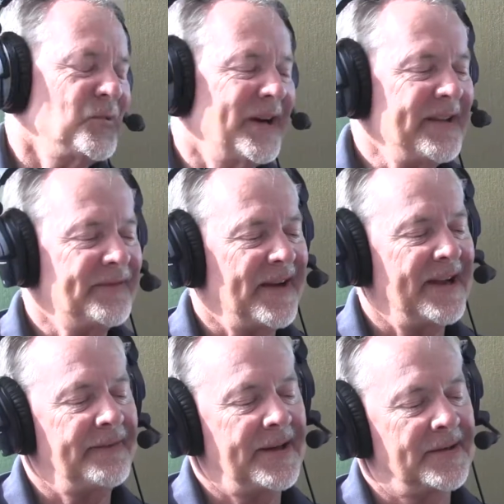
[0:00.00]

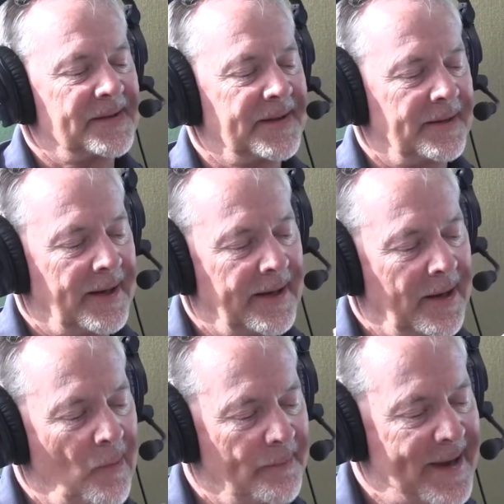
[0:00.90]
25 years, and, and
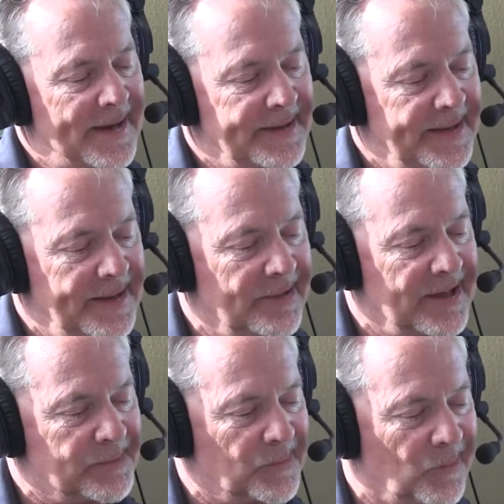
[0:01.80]
going back to year
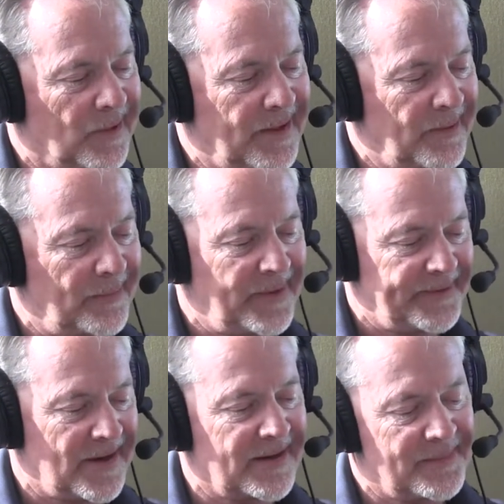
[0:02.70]
number one, and uh,
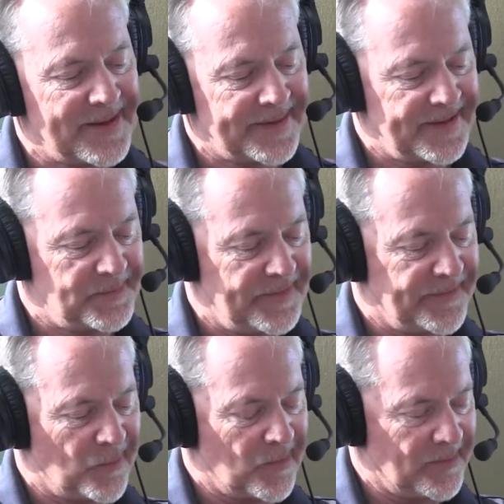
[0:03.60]
we've talked about this
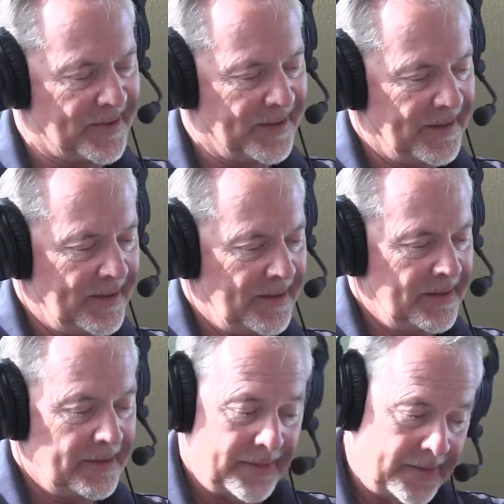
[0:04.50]
before, but
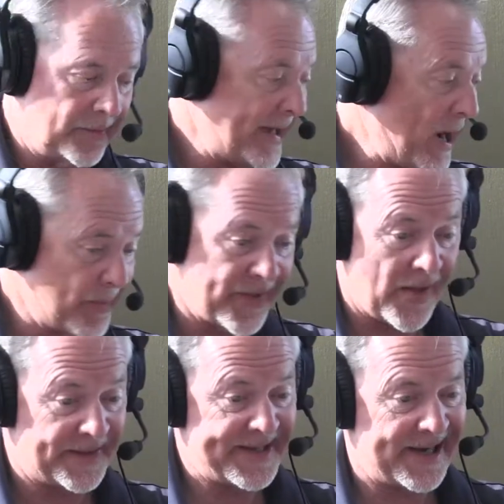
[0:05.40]
you know, now with
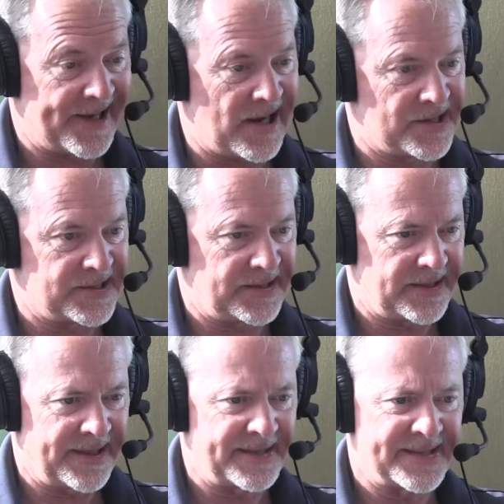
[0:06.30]
all the technology,
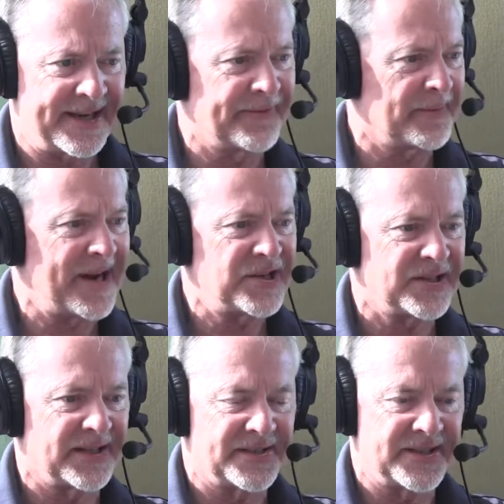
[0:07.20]
oh.
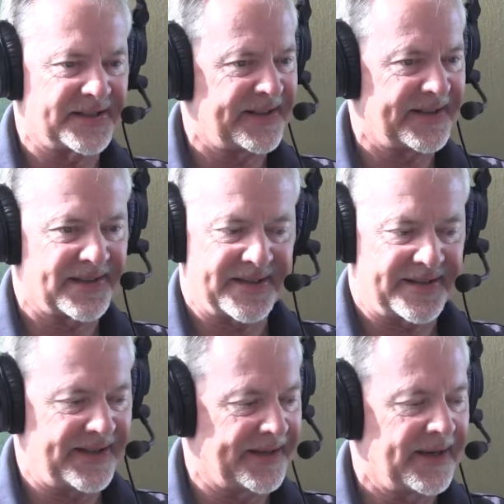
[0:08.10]
information is just this, this,
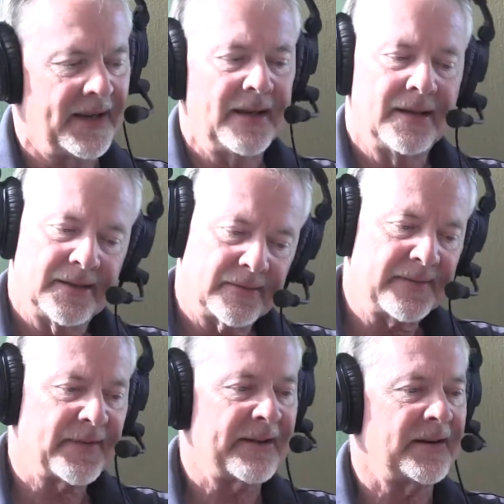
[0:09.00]
yeah. this.
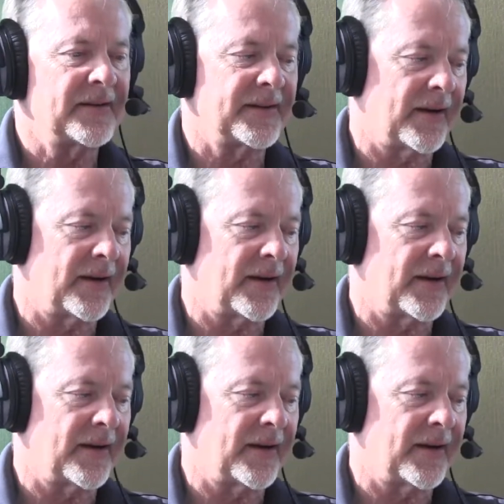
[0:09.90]
25 years